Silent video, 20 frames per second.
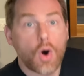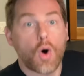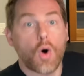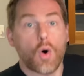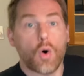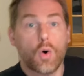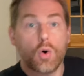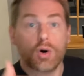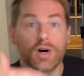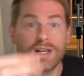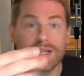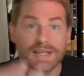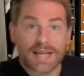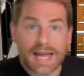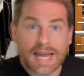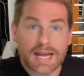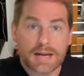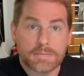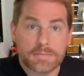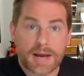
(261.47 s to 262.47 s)
or a
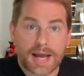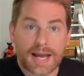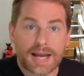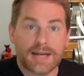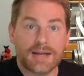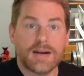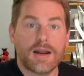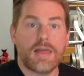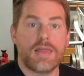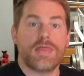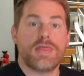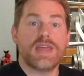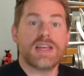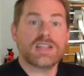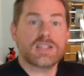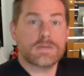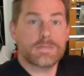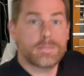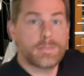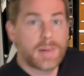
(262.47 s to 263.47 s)
landmine,
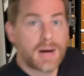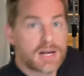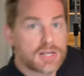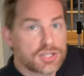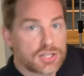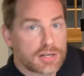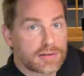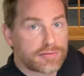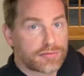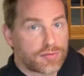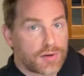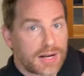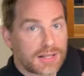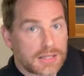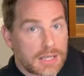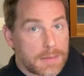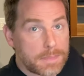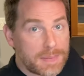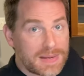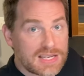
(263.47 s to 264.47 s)
this
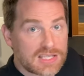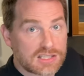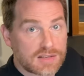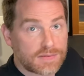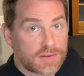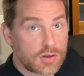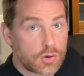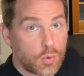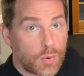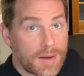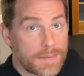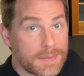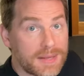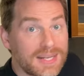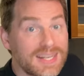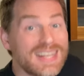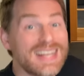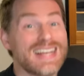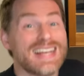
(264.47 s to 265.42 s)
budget-friendly piece of equipment